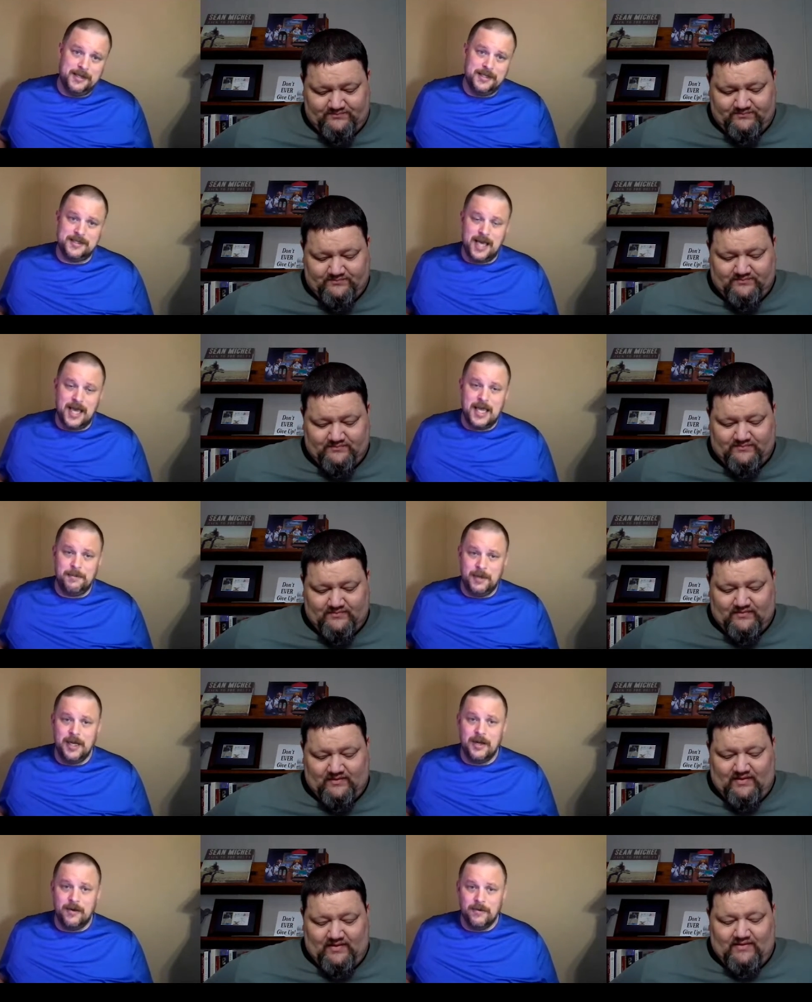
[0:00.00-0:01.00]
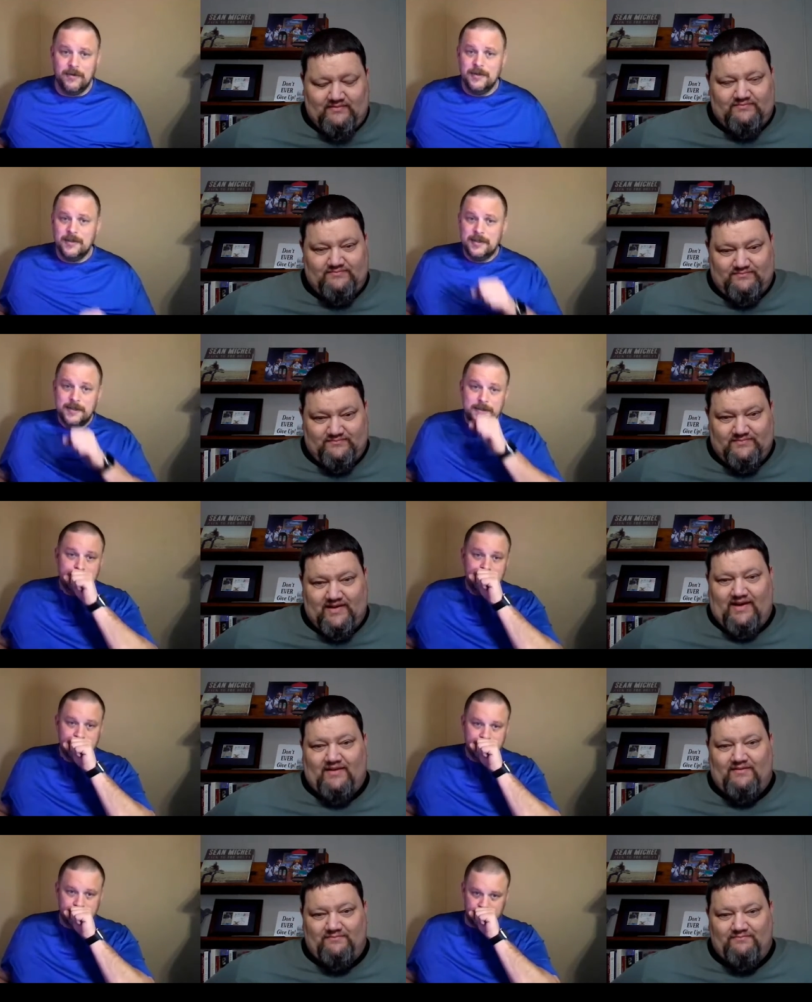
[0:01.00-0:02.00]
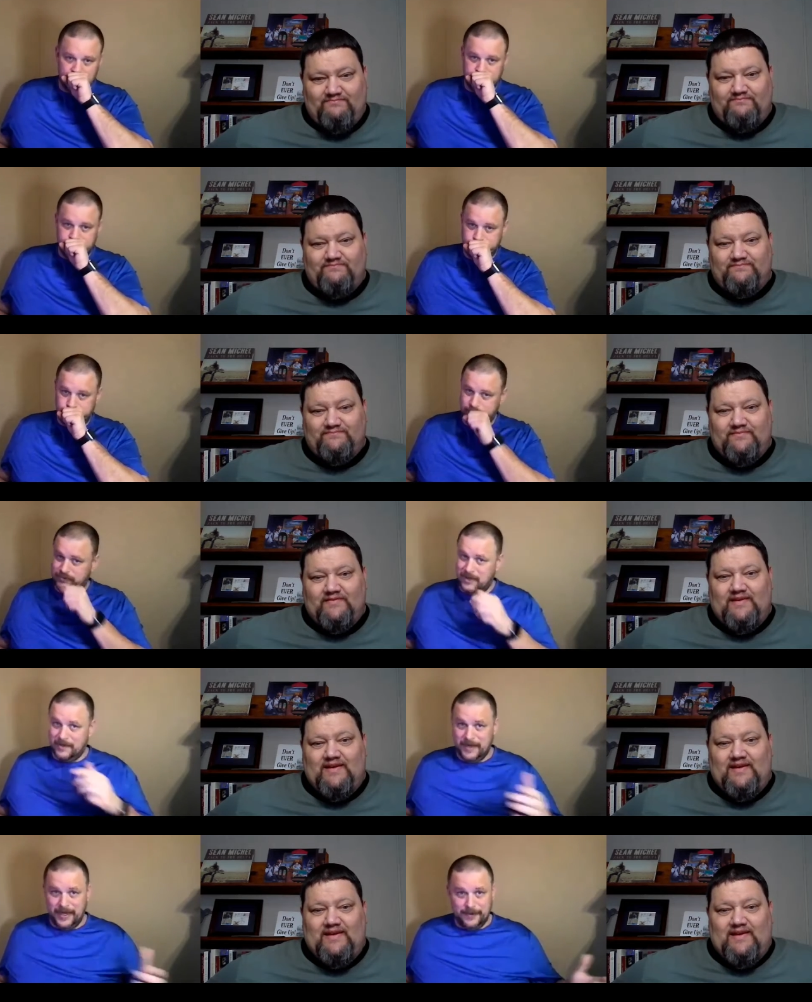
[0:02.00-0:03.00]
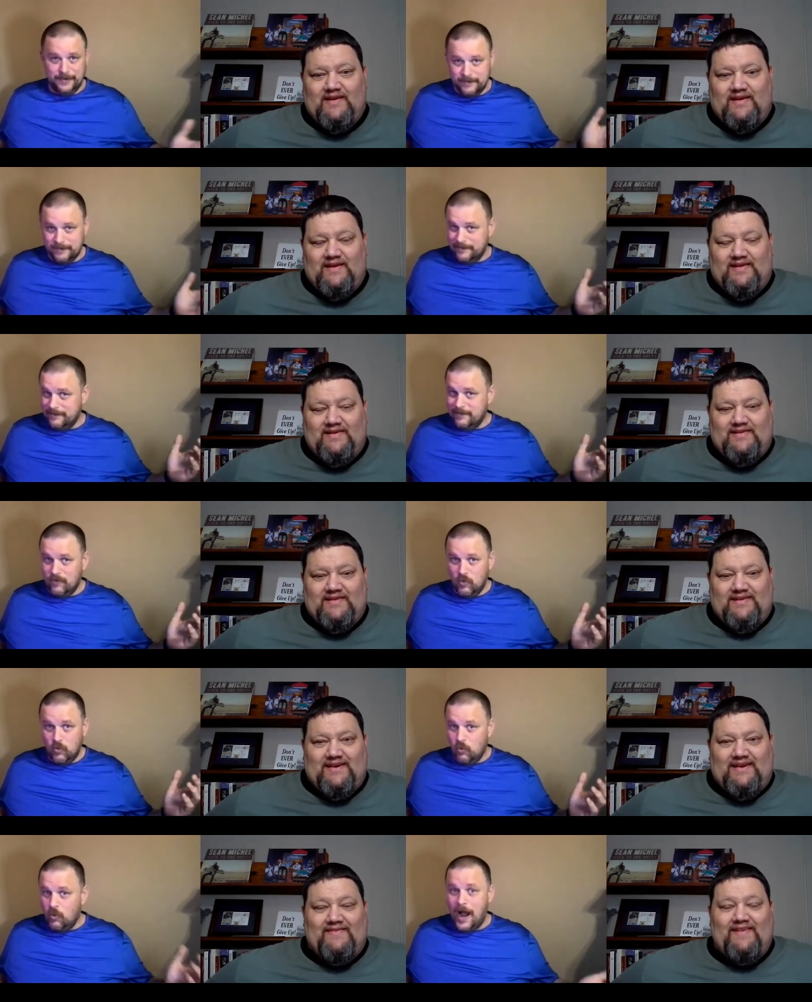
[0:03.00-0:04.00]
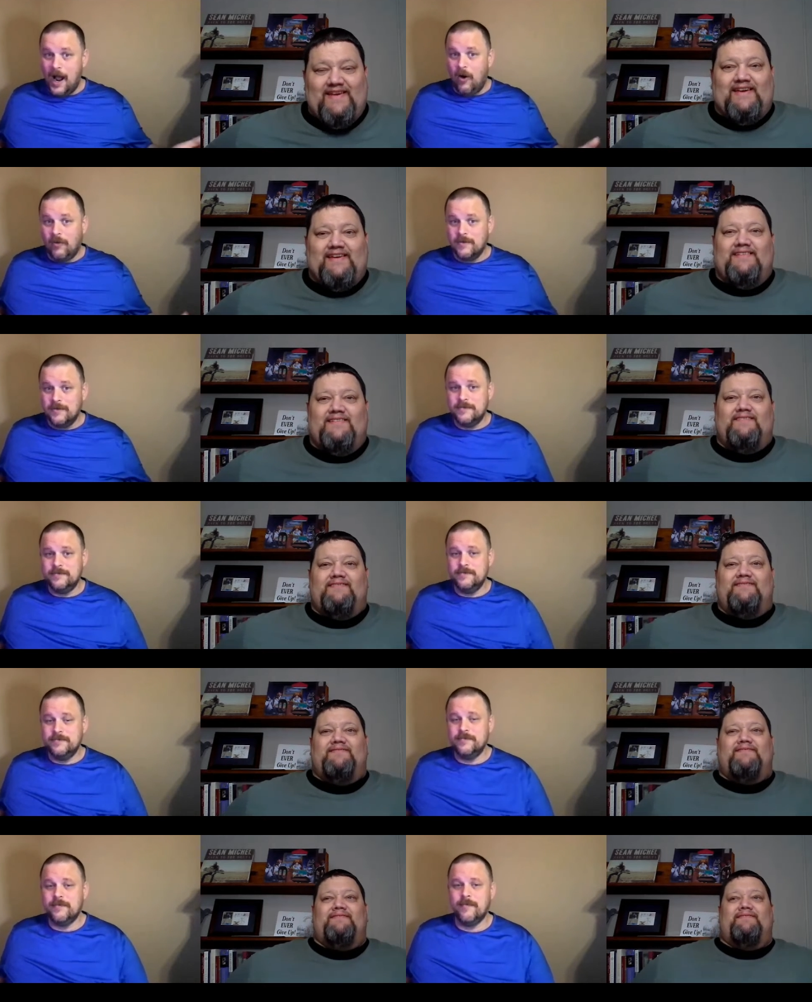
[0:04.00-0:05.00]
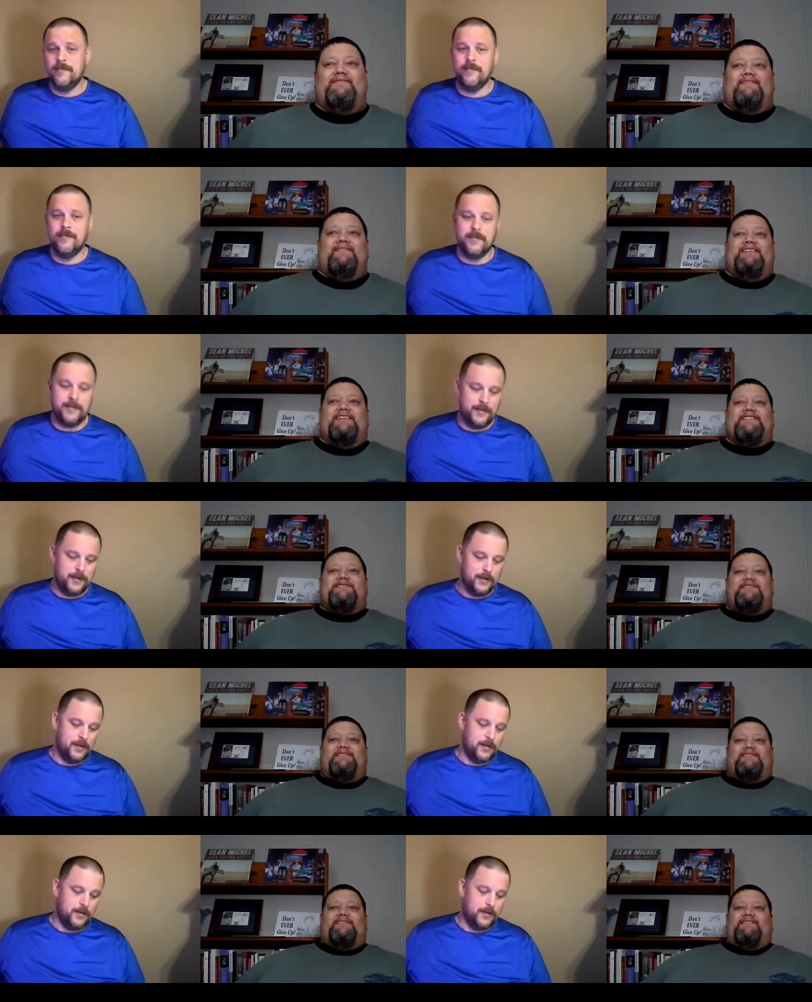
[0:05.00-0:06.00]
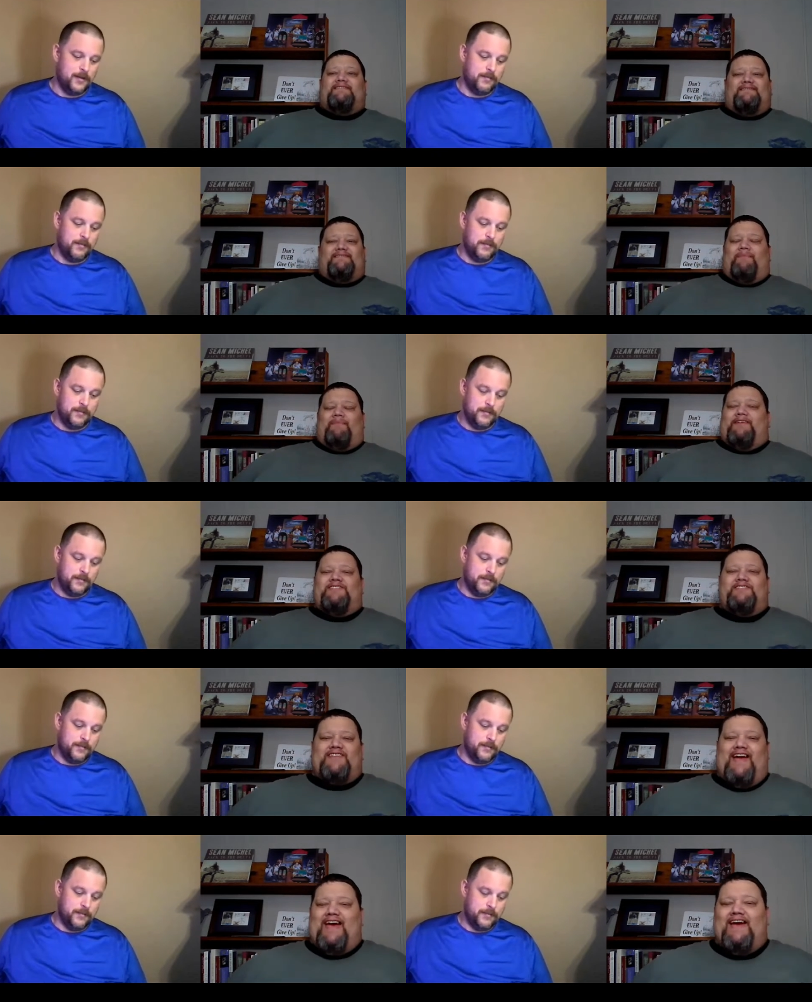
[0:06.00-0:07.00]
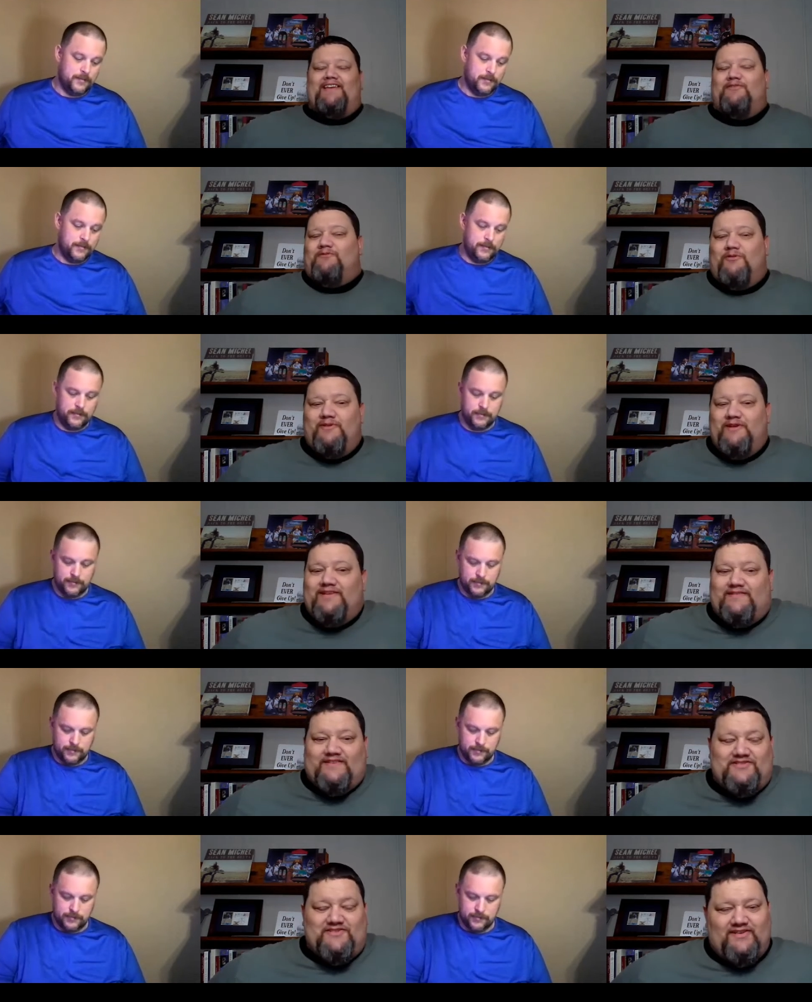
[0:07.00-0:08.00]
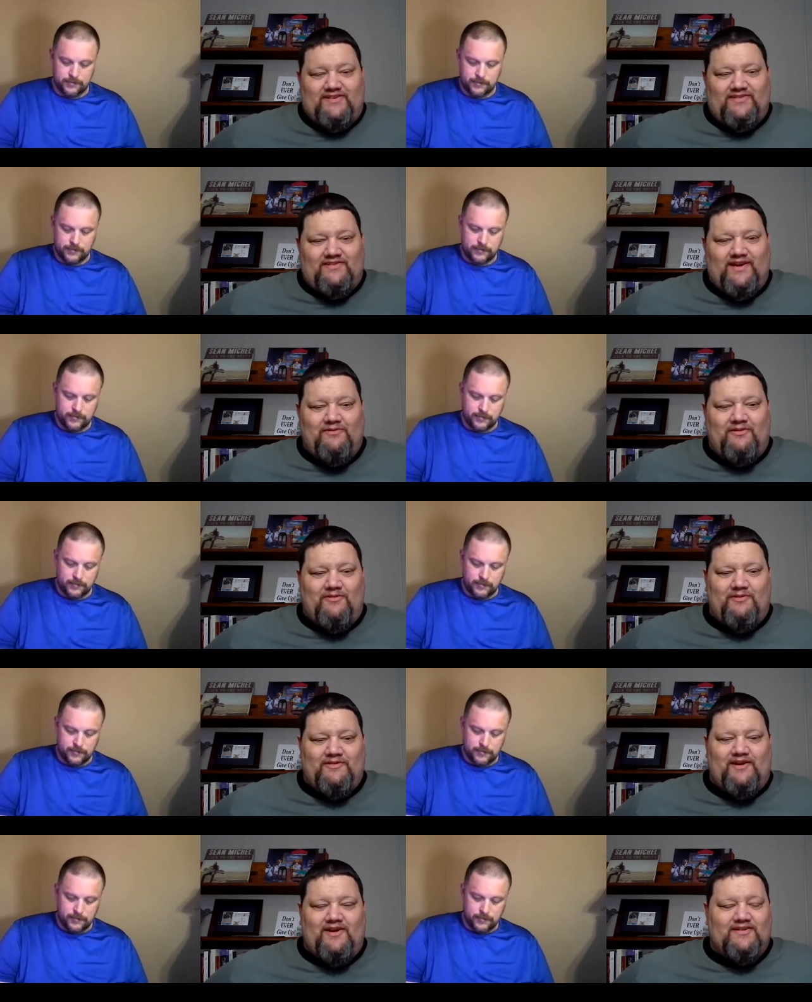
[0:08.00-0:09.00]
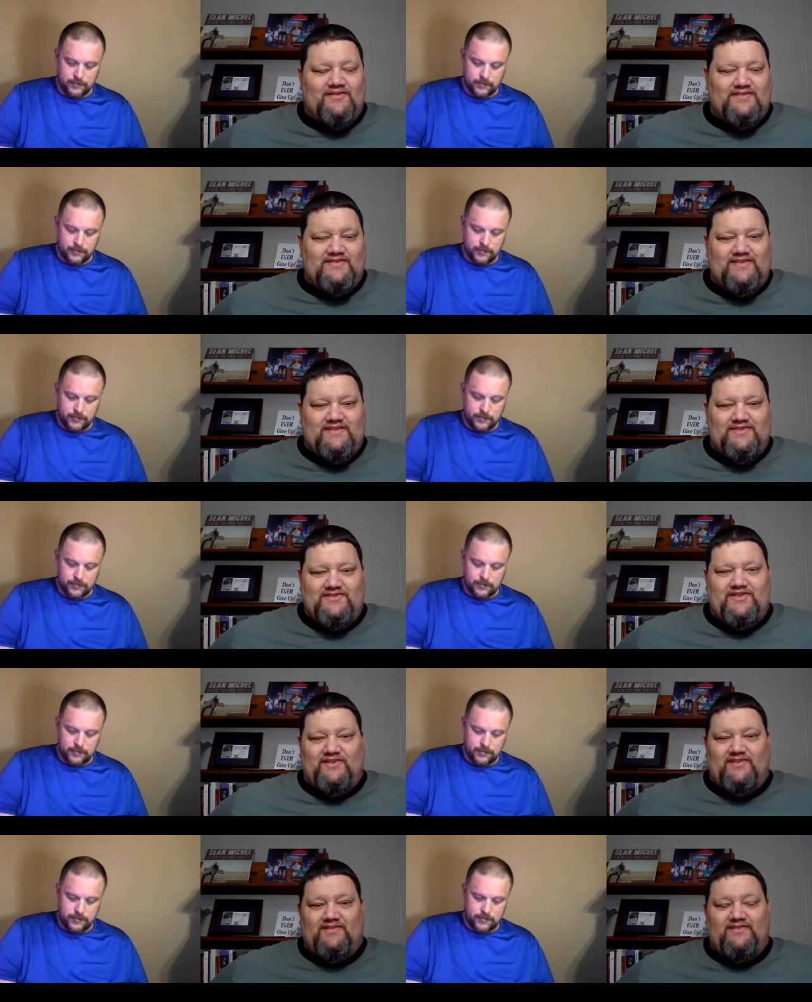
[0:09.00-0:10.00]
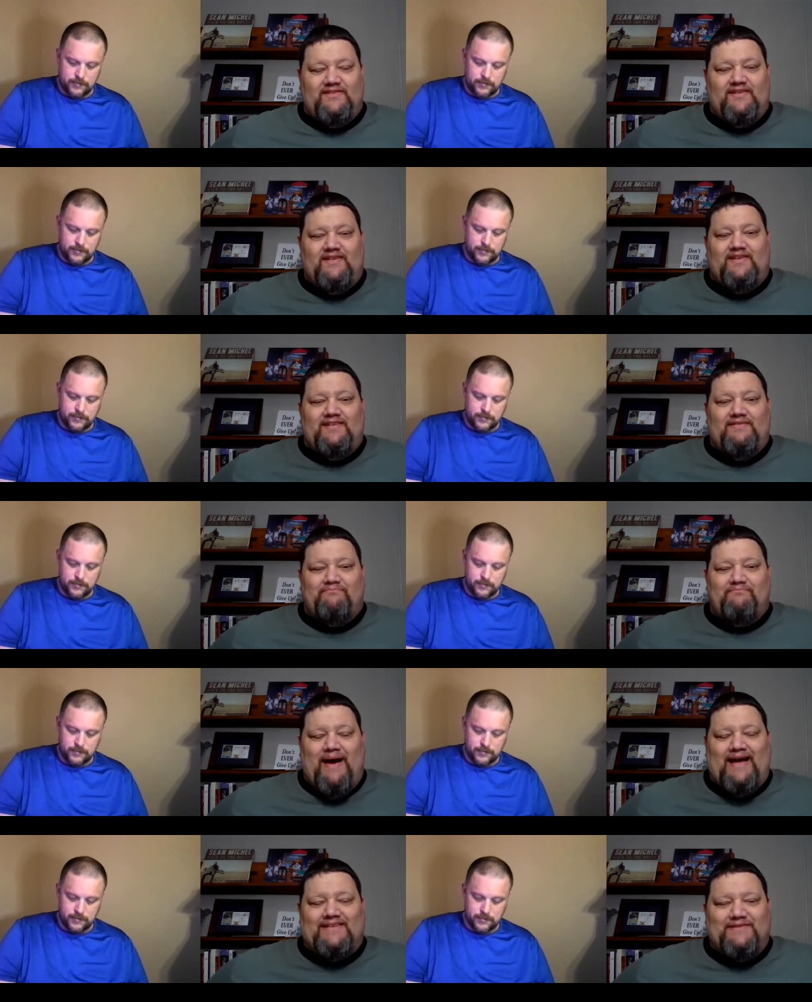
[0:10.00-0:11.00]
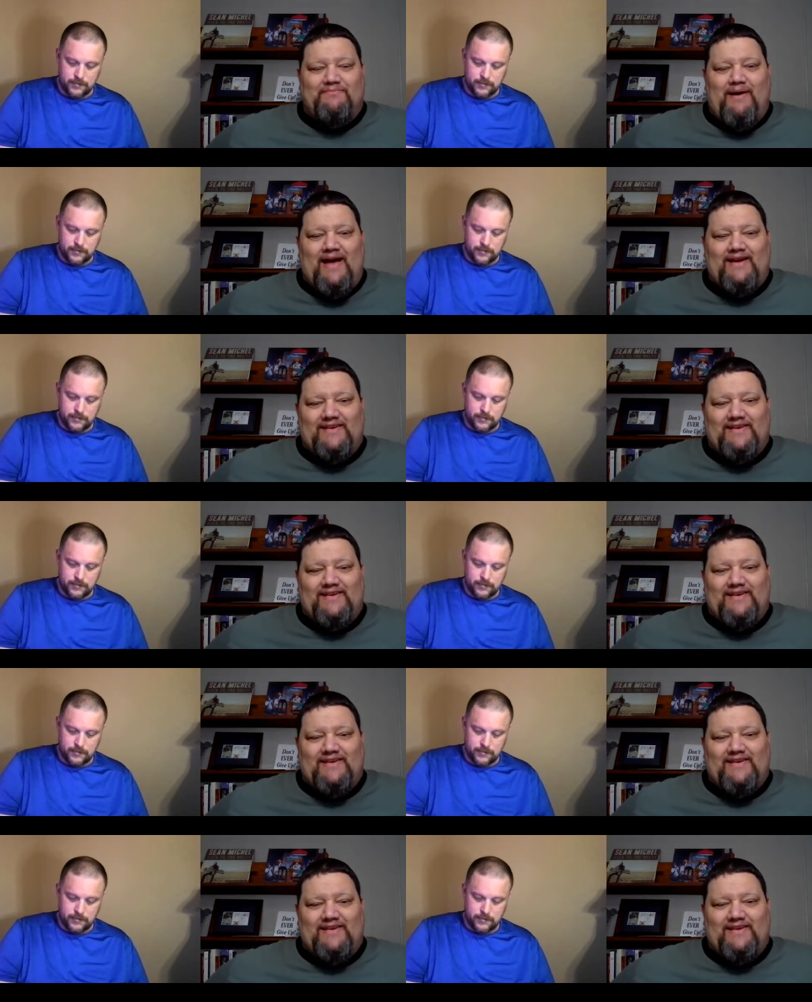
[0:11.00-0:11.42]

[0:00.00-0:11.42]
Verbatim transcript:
Speaker 1: in the same year. Yeah. I mean, wow. And then
Speaker 2: this, I mean, just to add to what we did this year, okay, or what the Hogs did this year, back to